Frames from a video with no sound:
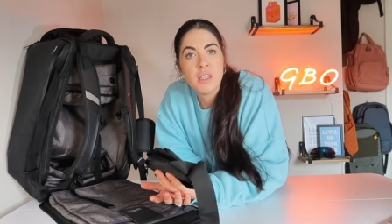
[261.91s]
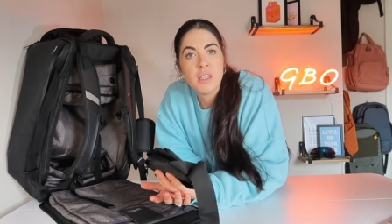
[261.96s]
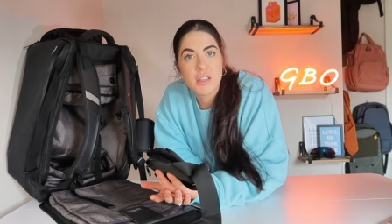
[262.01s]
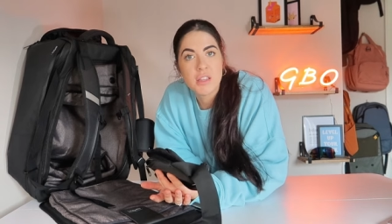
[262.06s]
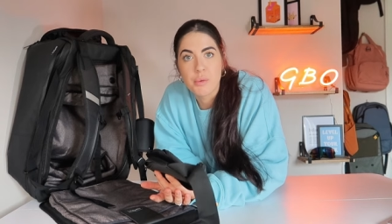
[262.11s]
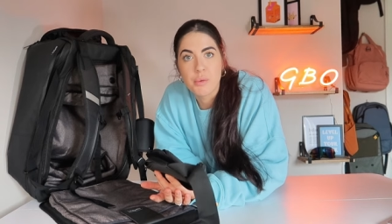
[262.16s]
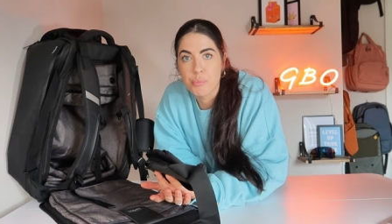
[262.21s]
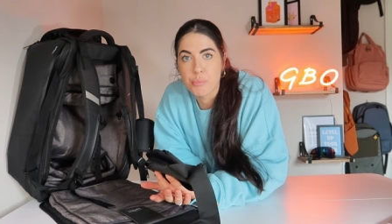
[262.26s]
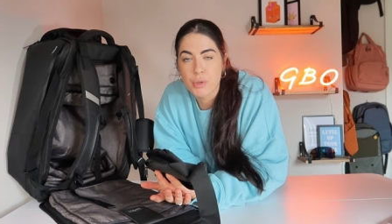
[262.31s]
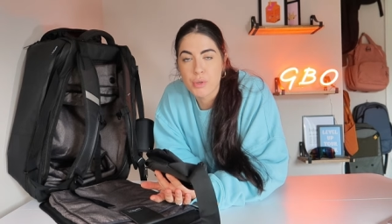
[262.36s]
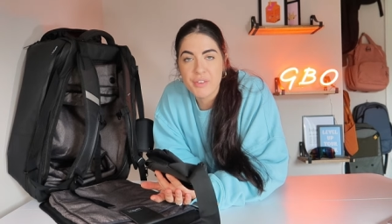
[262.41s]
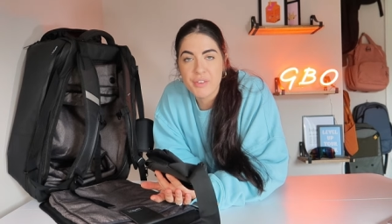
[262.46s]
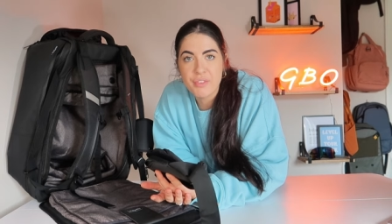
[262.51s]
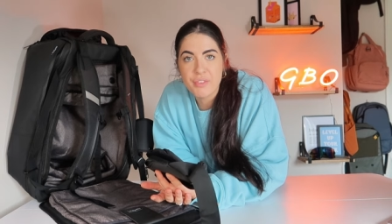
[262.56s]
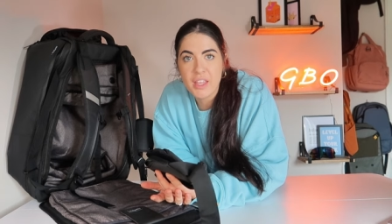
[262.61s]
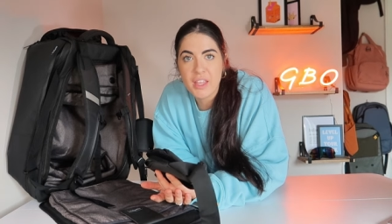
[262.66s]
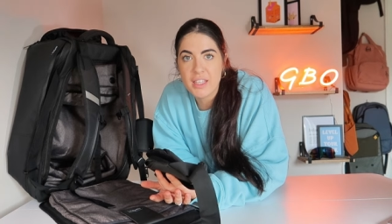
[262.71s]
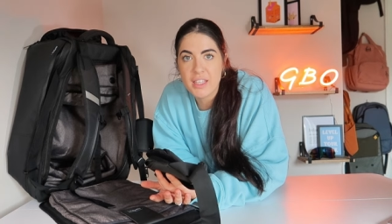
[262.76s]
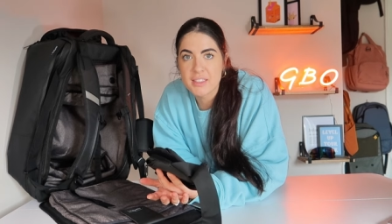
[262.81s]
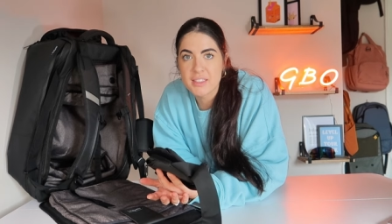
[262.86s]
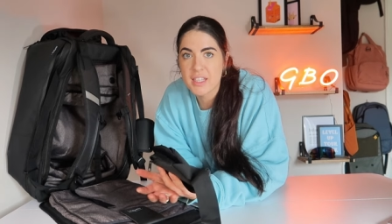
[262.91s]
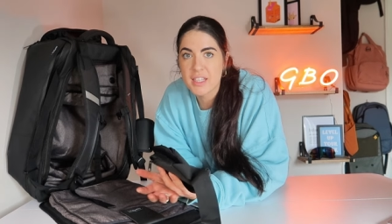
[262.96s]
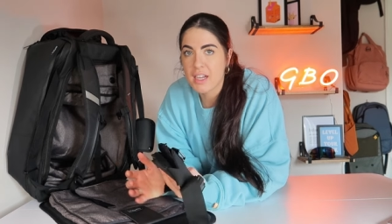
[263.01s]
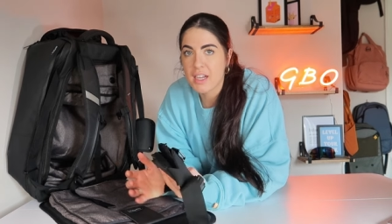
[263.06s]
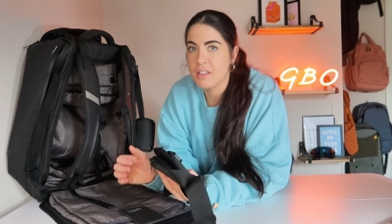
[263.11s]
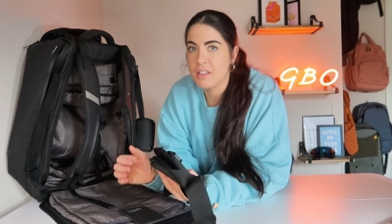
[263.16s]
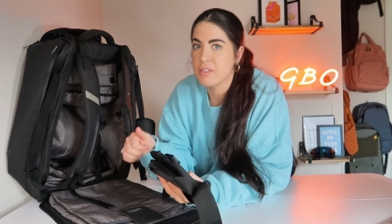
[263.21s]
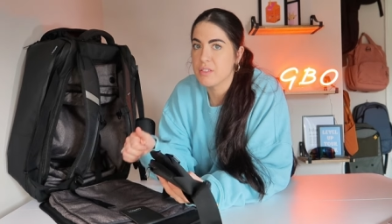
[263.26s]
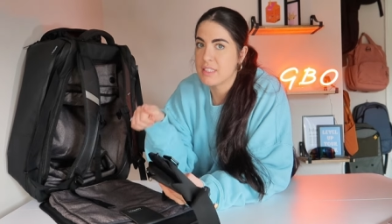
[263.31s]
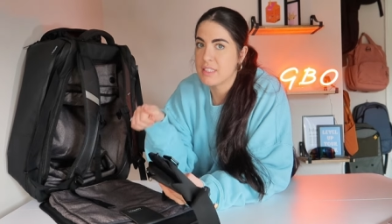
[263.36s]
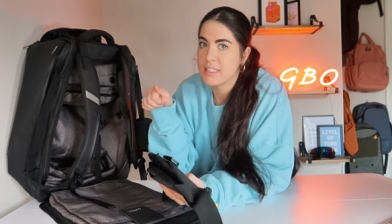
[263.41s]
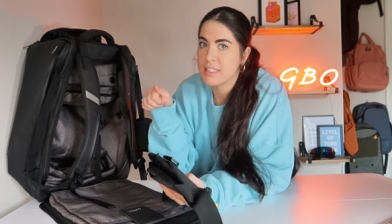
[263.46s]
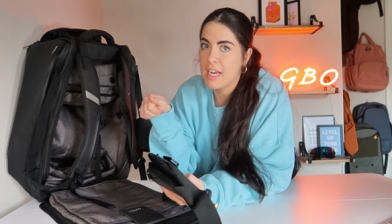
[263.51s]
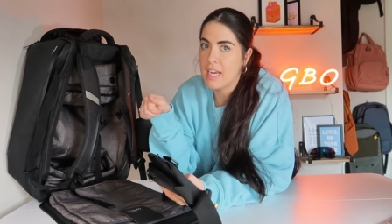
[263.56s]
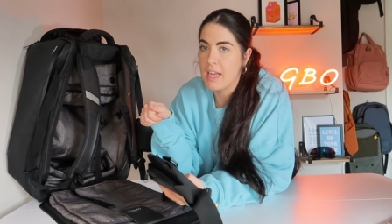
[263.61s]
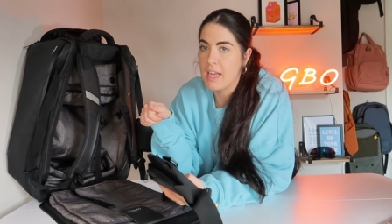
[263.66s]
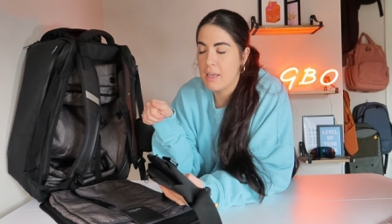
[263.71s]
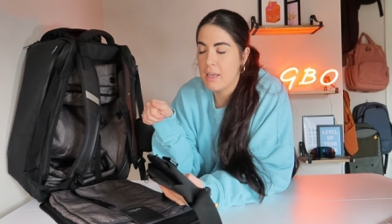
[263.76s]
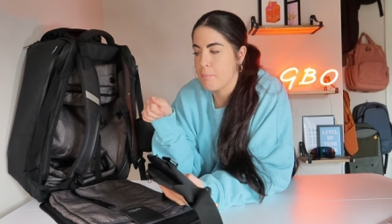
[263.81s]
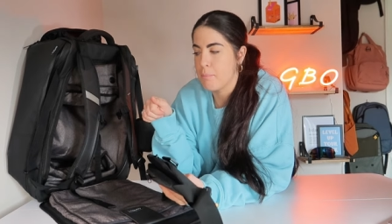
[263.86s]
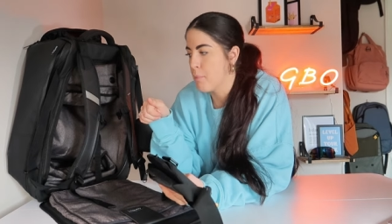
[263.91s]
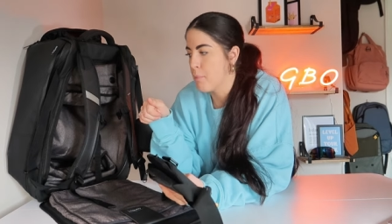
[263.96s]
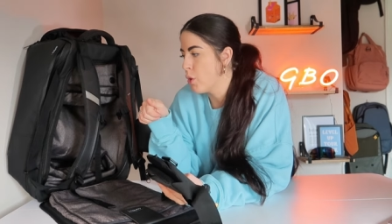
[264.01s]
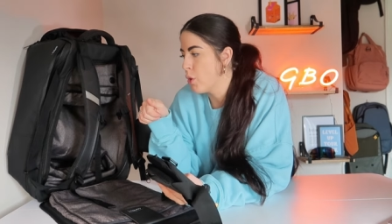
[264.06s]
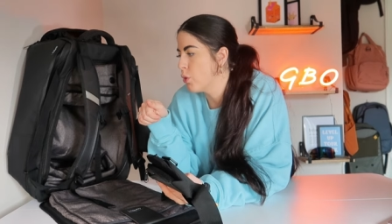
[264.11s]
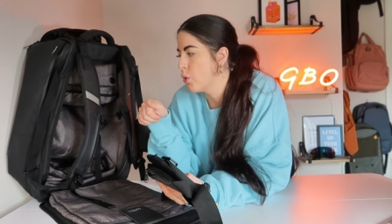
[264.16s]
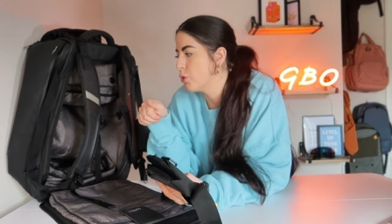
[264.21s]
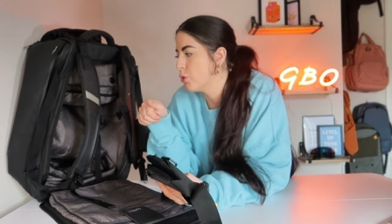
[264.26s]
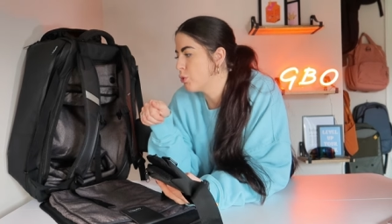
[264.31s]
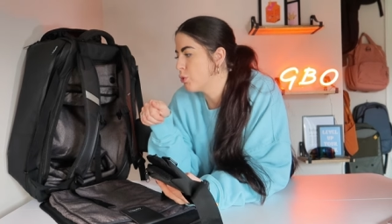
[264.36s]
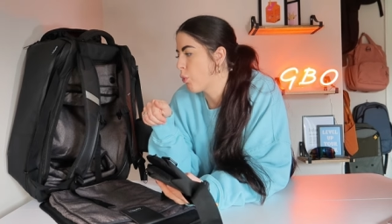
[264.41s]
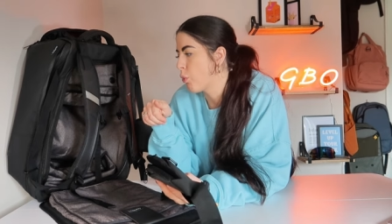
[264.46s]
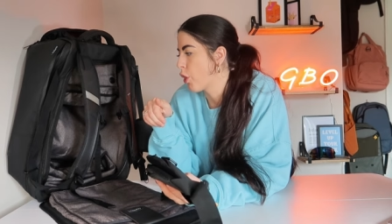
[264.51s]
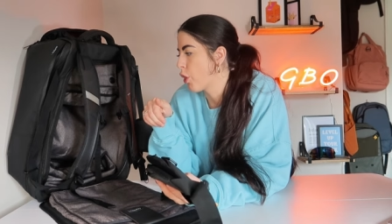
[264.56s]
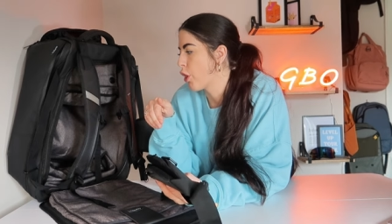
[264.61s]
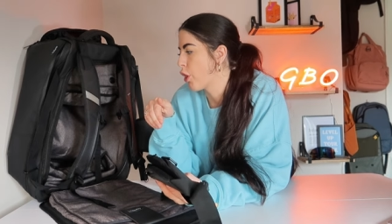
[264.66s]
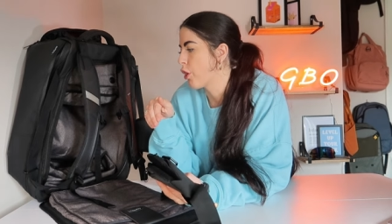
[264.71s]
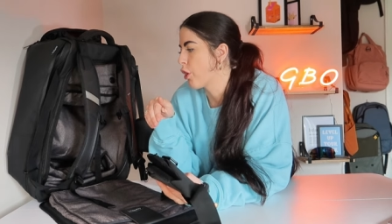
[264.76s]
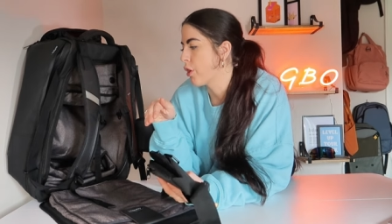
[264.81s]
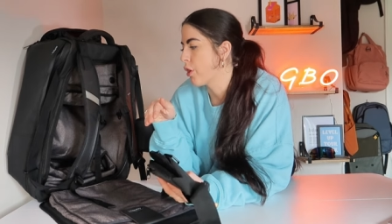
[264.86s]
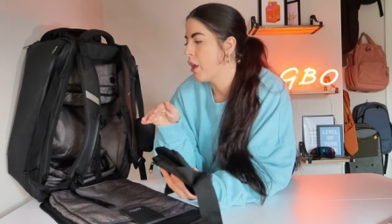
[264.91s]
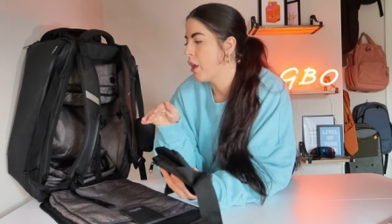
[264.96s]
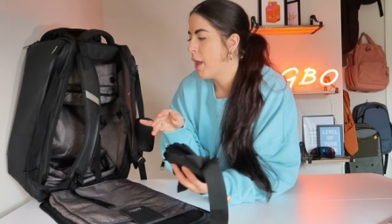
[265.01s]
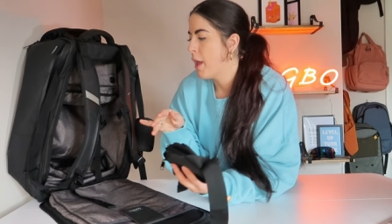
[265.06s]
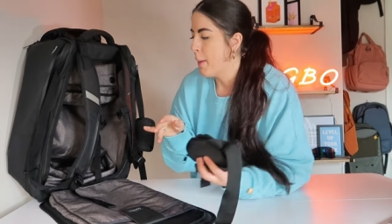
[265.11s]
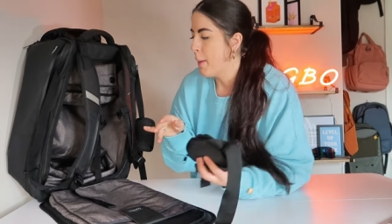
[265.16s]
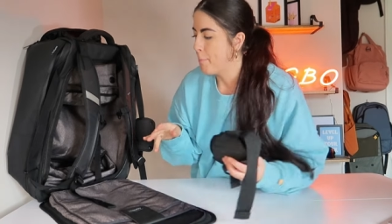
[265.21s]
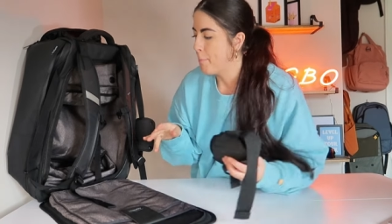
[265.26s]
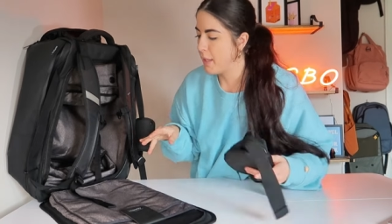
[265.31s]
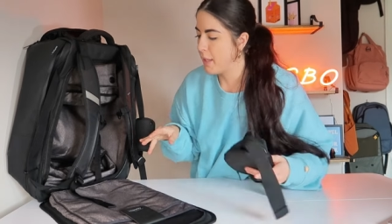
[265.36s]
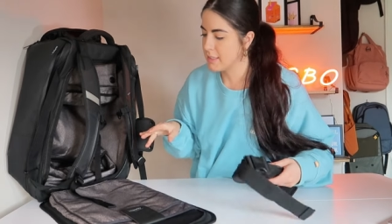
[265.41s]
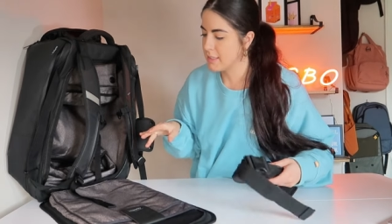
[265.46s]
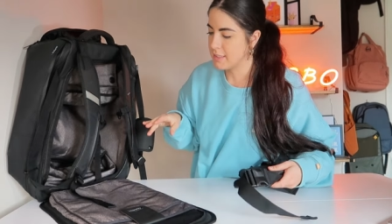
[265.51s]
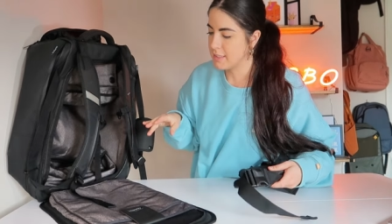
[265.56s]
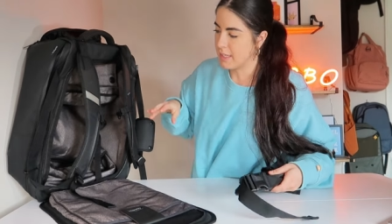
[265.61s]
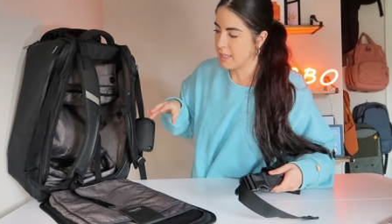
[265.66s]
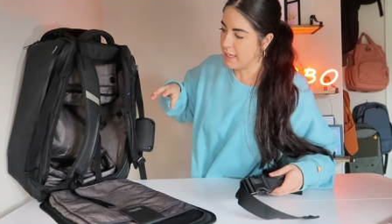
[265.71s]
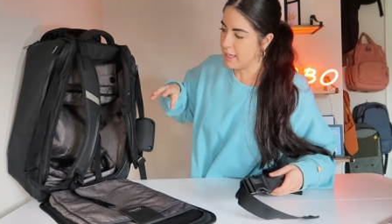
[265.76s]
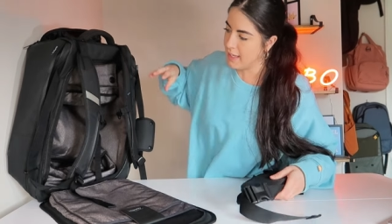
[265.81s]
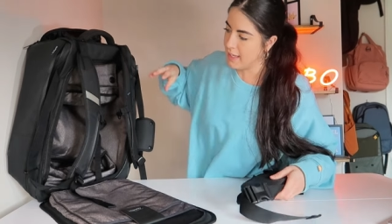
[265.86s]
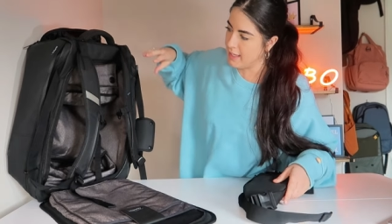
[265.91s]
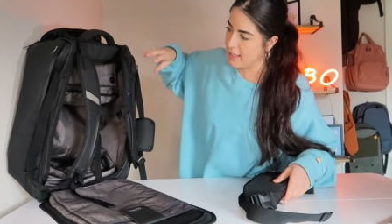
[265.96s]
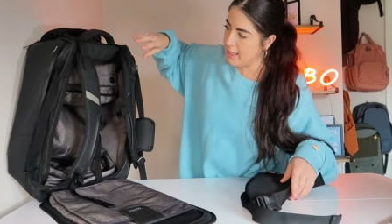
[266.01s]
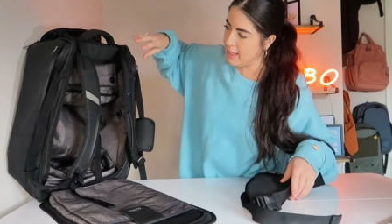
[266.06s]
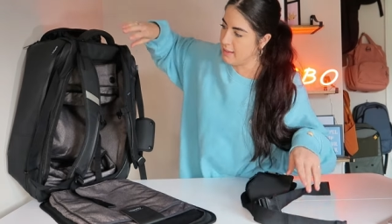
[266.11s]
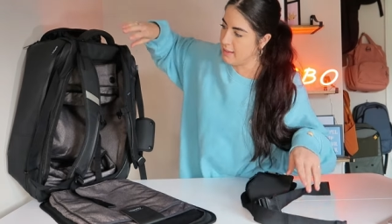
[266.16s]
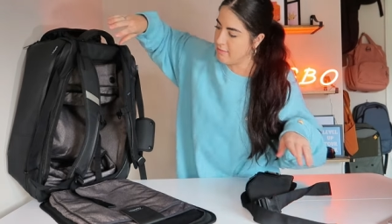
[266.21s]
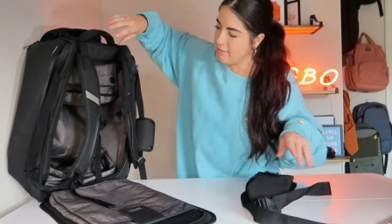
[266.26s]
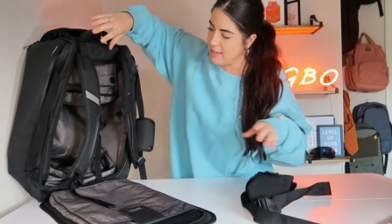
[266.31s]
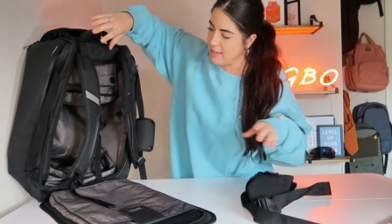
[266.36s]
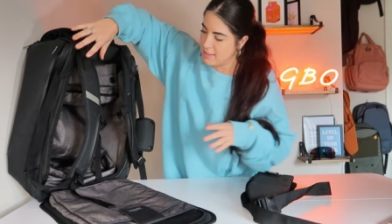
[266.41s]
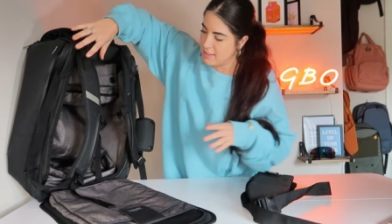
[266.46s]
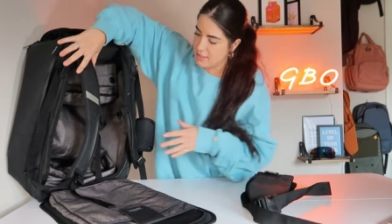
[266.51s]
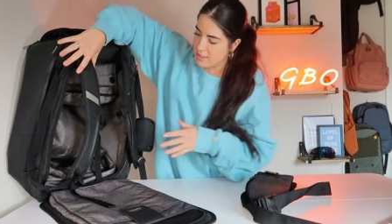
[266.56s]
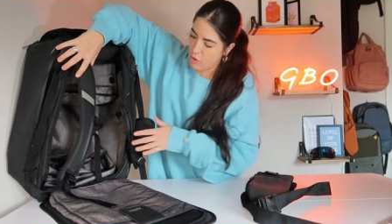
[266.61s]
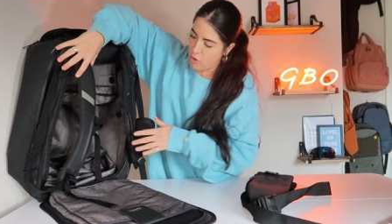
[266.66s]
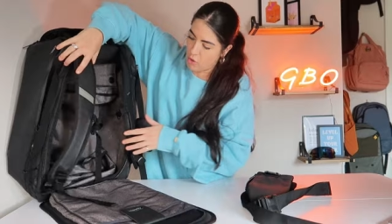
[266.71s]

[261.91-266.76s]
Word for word: the briefcase kind of style mode where basically this